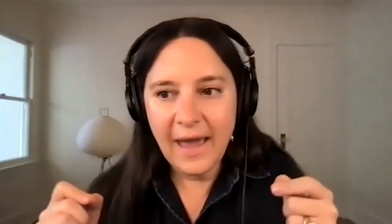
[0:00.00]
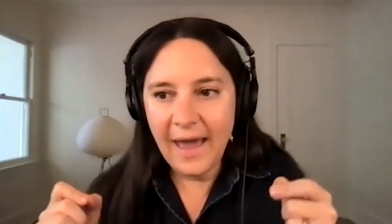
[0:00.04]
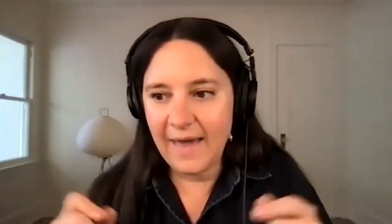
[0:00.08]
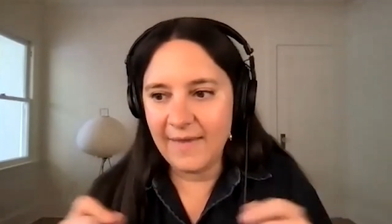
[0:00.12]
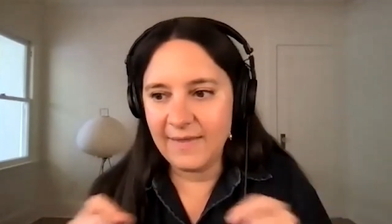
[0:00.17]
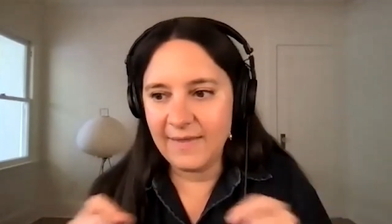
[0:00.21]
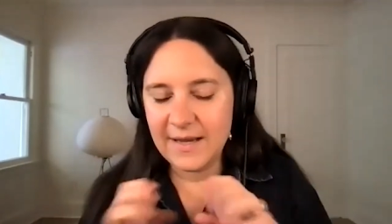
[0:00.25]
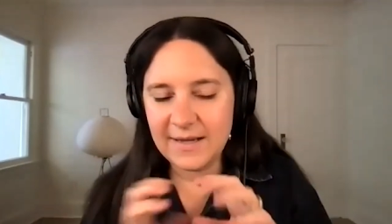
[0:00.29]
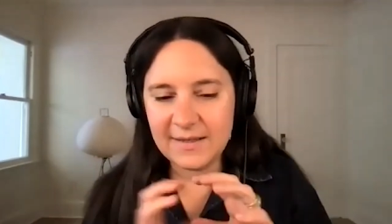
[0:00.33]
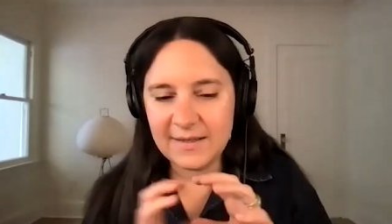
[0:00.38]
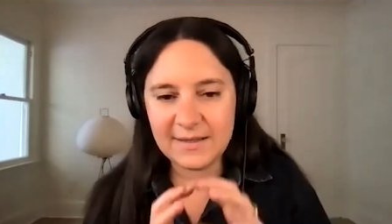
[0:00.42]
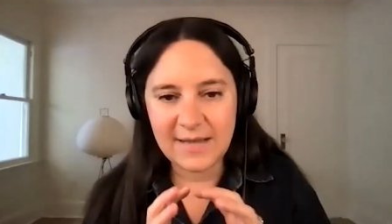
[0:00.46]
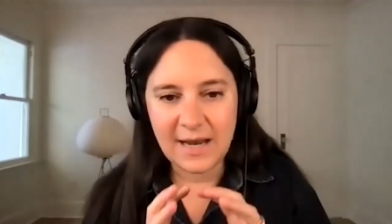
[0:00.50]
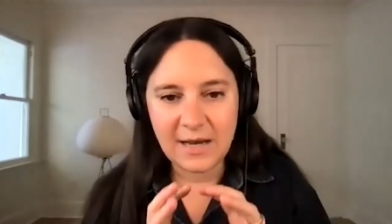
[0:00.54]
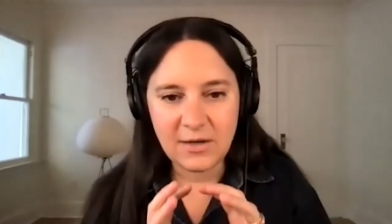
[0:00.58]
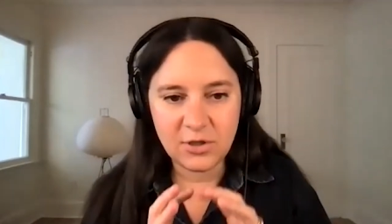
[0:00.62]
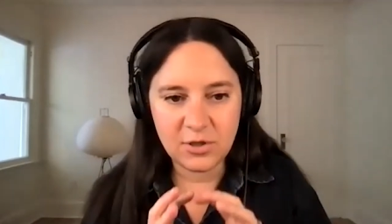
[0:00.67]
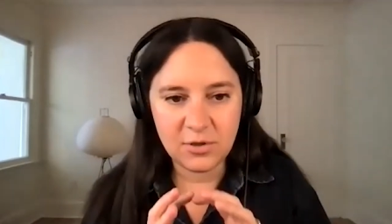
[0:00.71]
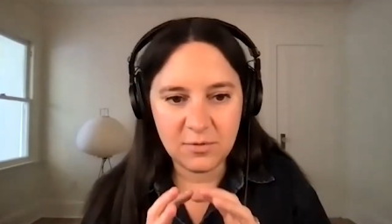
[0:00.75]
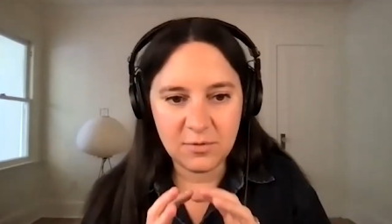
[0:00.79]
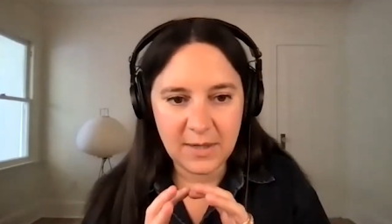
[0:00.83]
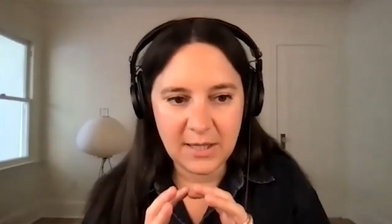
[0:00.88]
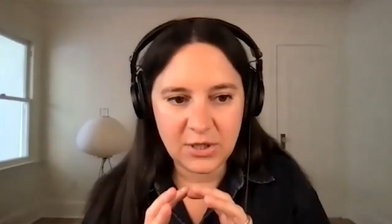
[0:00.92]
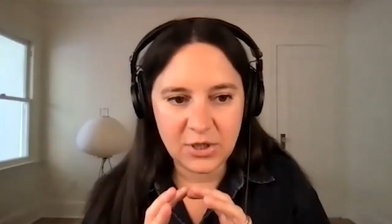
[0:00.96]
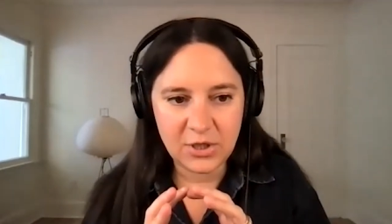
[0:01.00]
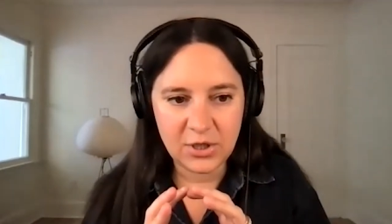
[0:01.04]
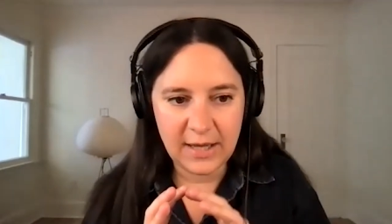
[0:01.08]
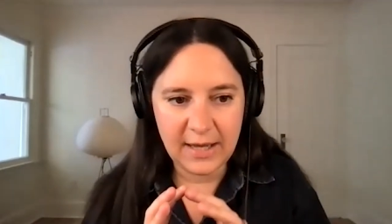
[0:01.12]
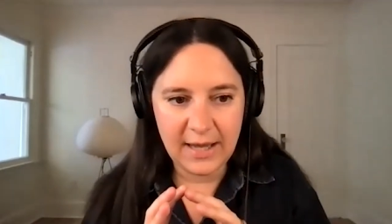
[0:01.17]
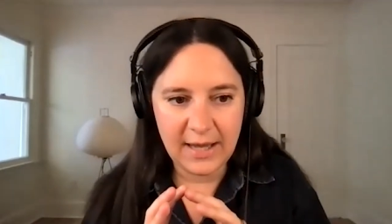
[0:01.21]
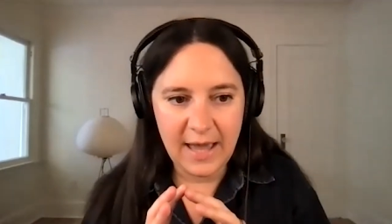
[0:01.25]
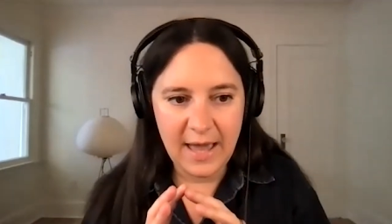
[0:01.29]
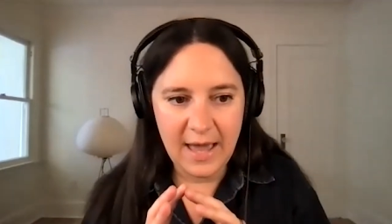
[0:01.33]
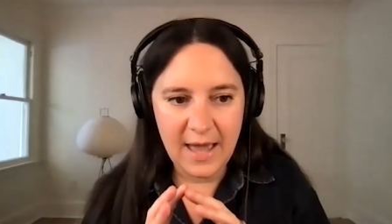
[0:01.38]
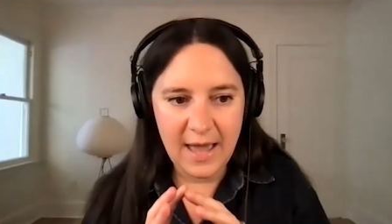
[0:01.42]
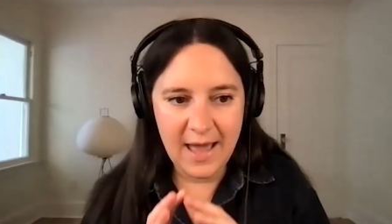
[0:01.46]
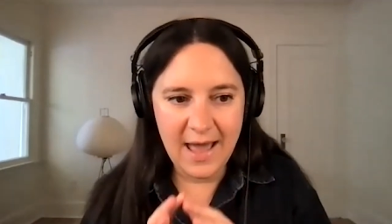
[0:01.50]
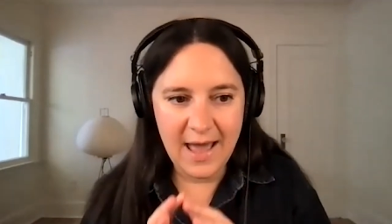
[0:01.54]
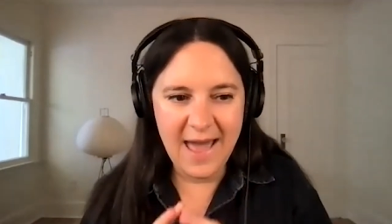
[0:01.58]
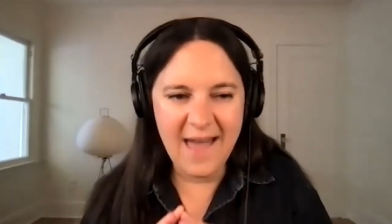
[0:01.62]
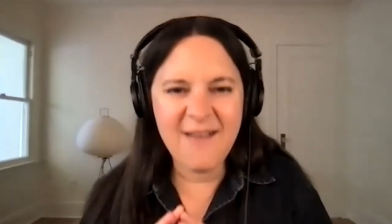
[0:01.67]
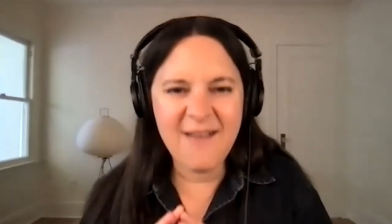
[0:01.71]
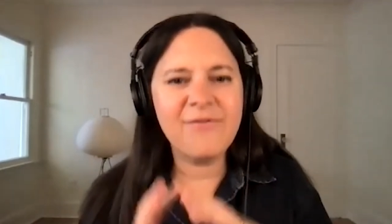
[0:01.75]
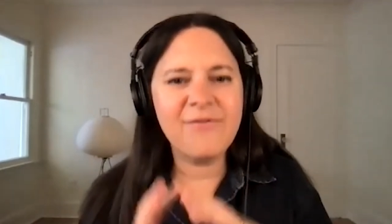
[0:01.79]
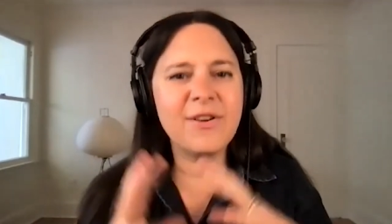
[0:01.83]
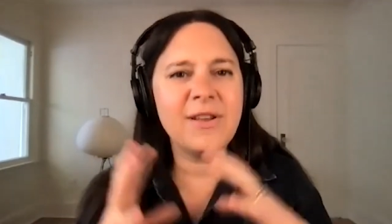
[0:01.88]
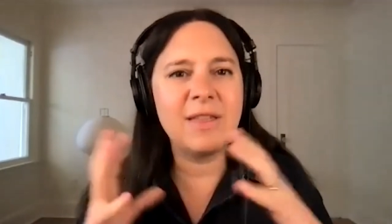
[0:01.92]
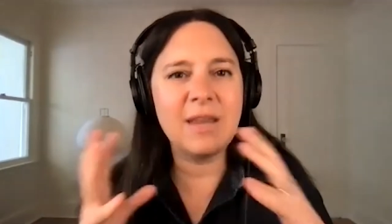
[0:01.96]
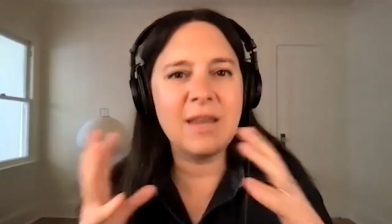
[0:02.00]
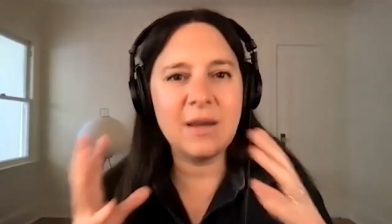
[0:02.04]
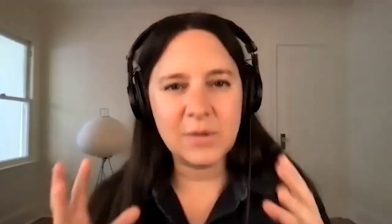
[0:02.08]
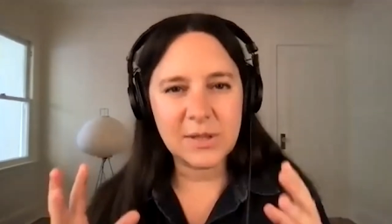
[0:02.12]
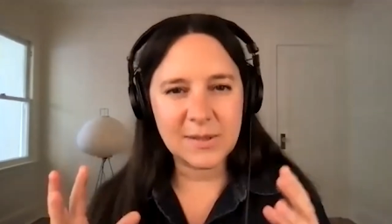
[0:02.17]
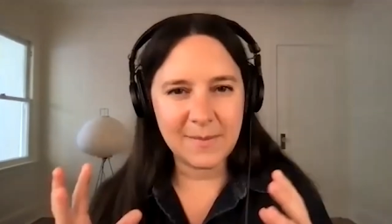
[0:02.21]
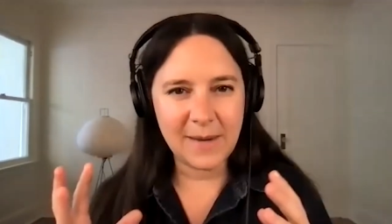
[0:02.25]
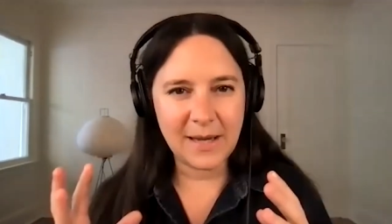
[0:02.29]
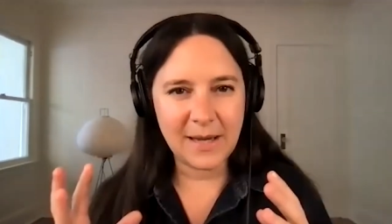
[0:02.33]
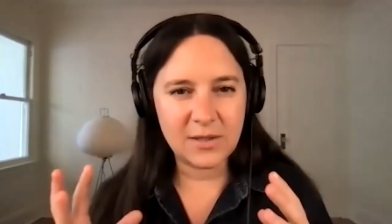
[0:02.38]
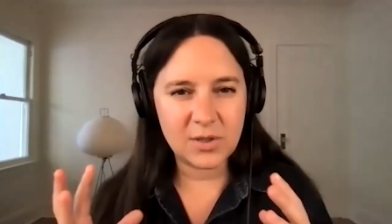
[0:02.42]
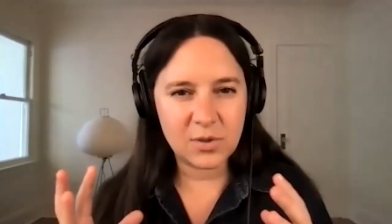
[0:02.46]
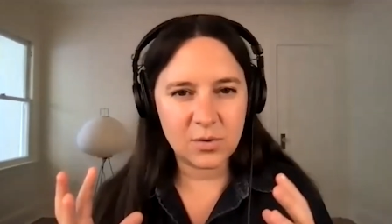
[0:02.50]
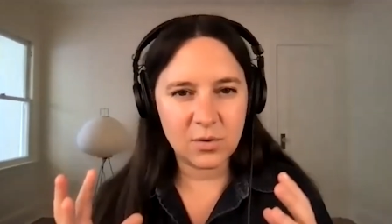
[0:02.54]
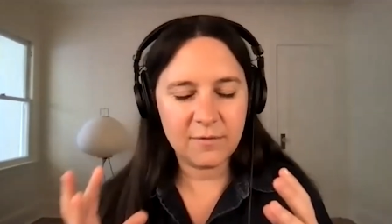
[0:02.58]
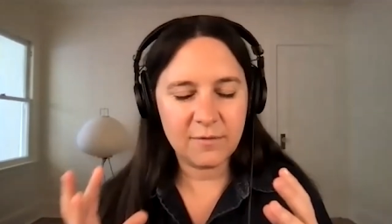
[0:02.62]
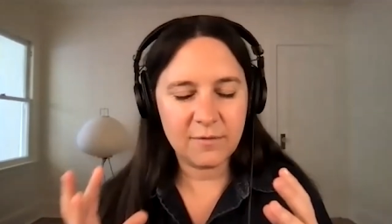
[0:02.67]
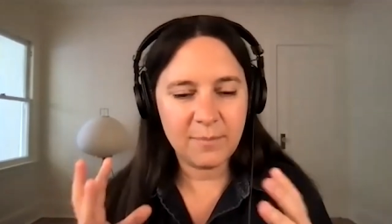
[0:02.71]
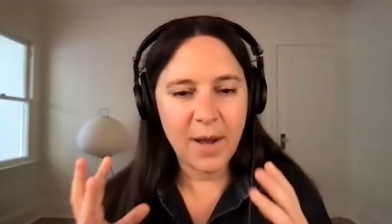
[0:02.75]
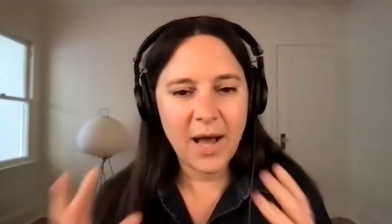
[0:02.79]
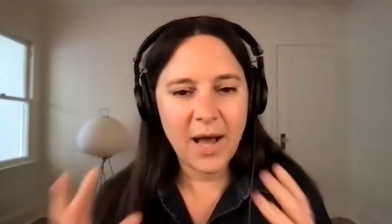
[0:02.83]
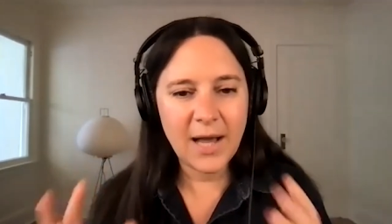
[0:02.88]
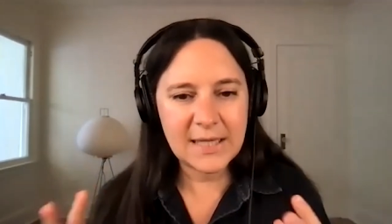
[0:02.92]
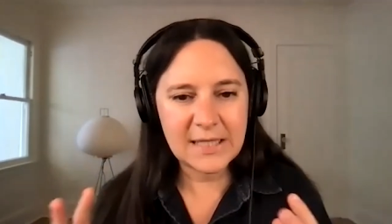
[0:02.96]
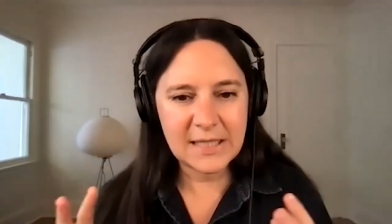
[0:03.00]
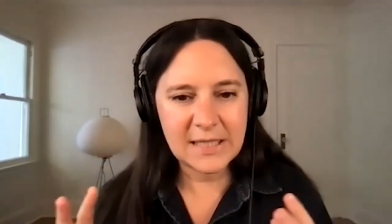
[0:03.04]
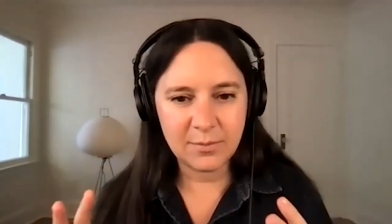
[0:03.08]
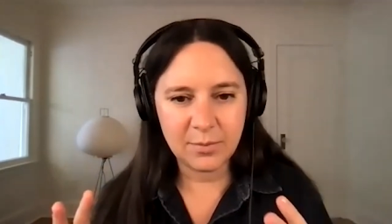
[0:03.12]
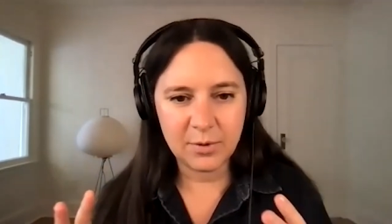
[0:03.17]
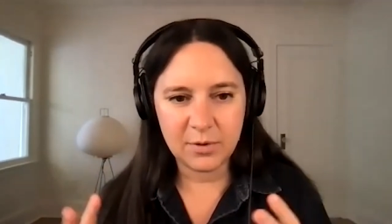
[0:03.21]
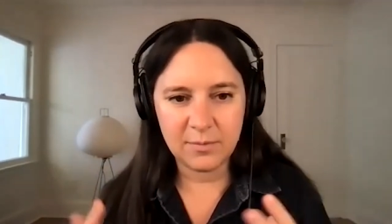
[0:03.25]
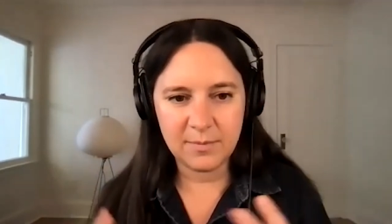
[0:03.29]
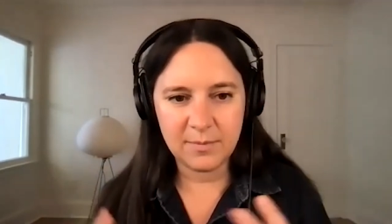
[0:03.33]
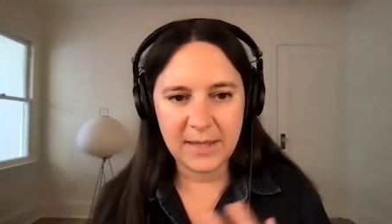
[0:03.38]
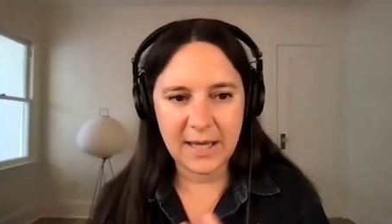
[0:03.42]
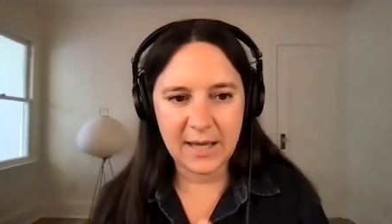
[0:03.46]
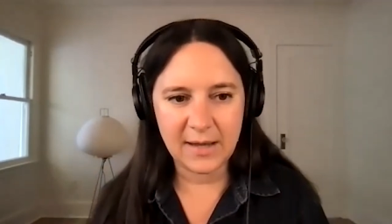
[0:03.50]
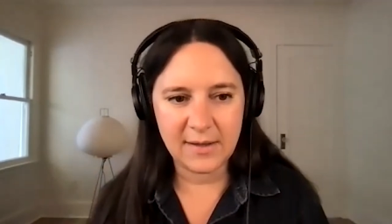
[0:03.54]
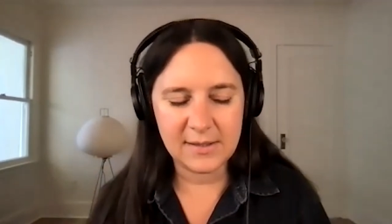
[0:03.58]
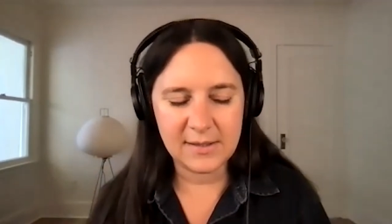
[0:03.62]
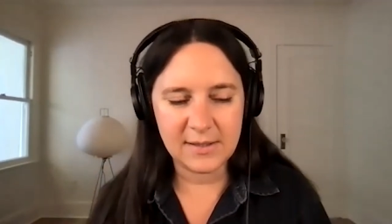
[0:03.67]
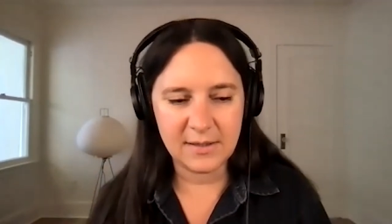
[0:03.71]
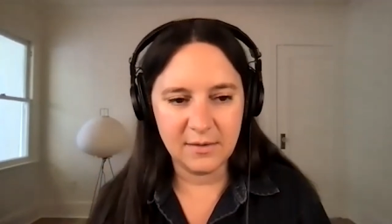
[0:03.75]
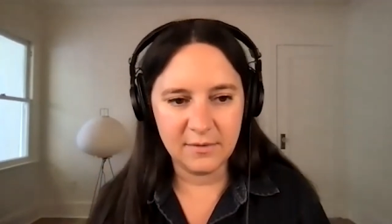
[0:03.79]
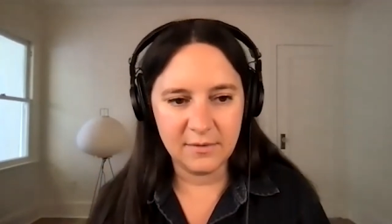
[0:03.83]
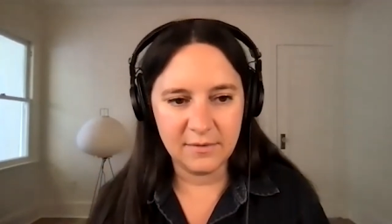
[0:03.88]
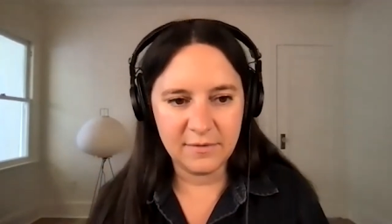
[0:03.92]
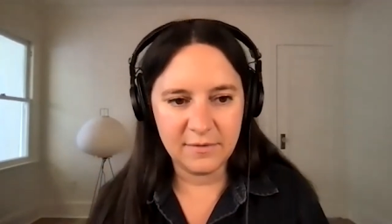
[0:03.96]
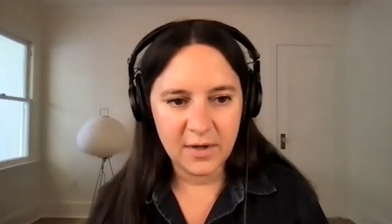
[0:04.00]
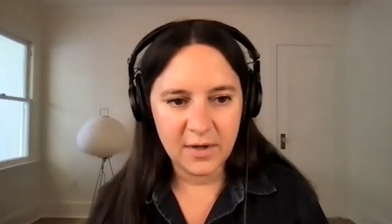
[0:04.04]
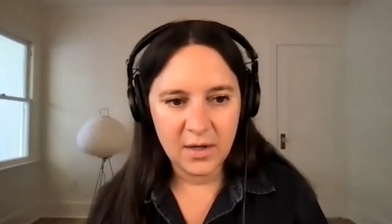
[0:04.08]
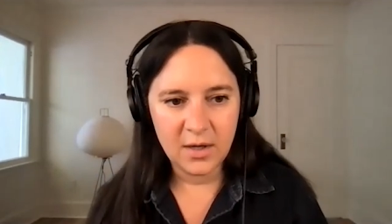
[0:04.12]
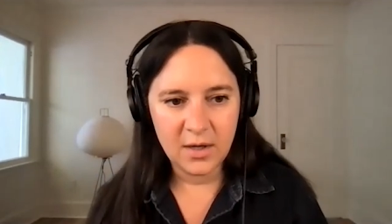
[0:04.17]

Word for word: and the extent to which like everything was made sort of possible because of